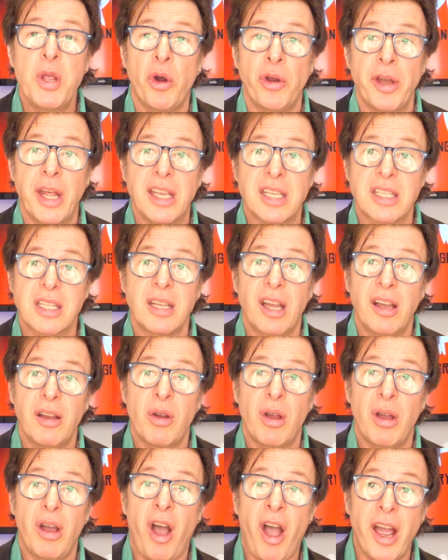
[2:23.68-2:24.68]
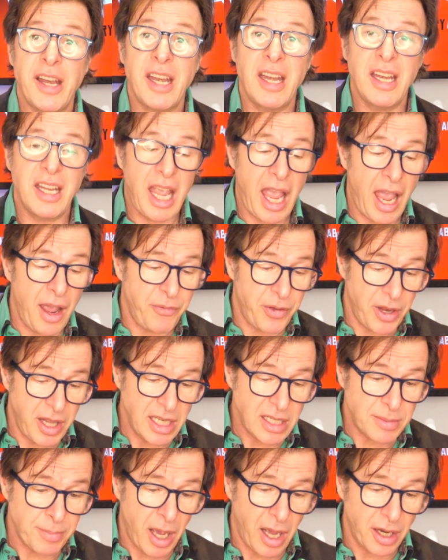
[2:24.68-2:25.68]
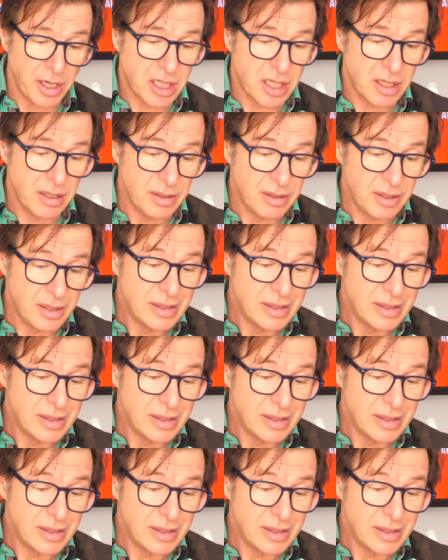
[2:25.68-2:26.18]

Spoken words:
honest, I didn't care for these much.